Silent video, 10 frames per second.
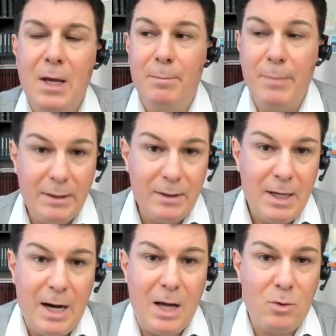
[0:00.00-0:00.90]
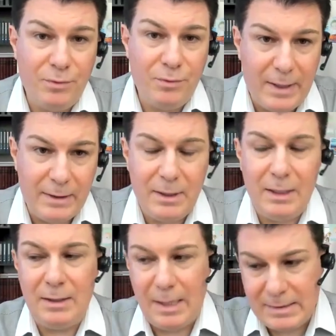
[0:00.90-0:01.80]
But I could find
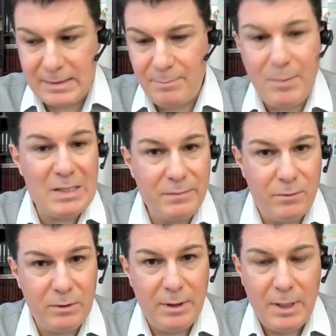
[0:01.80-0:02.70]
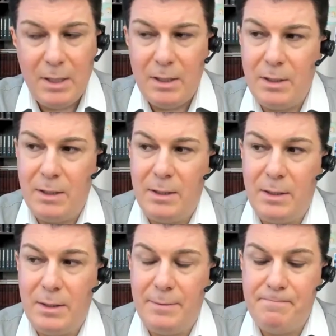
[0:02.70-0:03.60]
another password
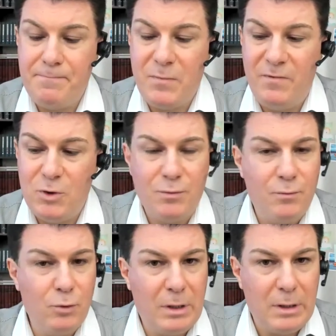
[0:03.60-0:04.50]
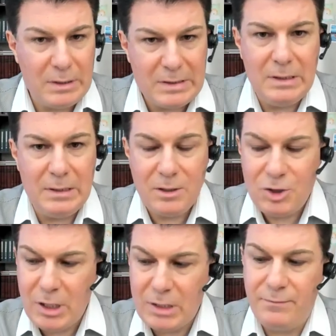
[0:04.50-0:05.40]
which would consist
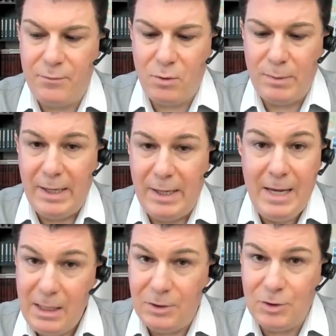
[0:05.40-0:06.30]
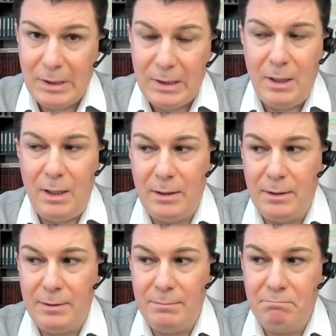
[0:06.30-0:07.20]
just from 8
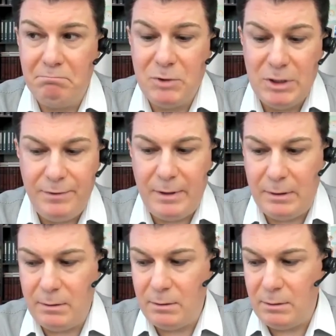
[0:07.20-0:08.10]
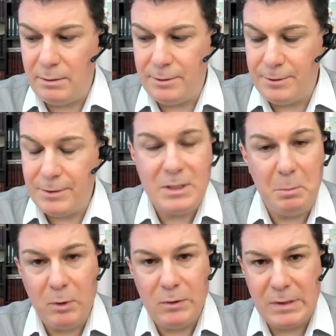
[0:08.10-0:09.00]
different
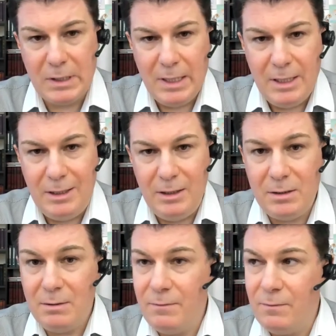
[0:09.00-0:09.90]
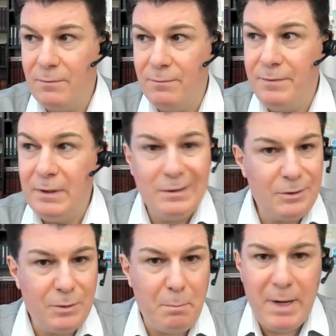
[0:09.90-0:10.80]
symbols. It will
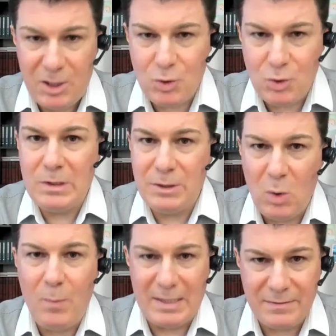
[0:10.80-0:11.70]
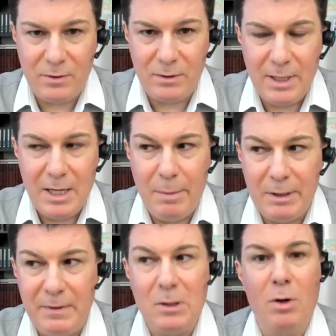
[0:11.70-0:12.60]
not match with your password,
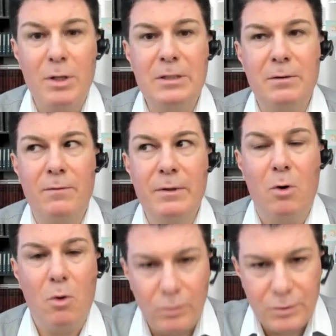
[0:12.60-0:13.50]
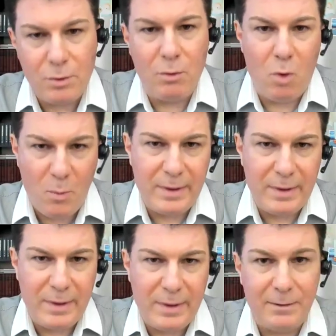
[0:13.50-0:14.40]
but it will also open
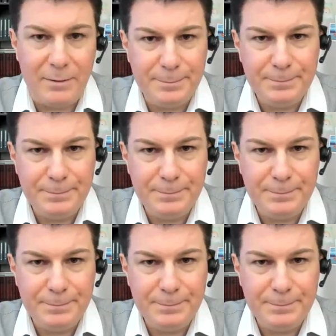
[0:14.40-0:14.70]
the file.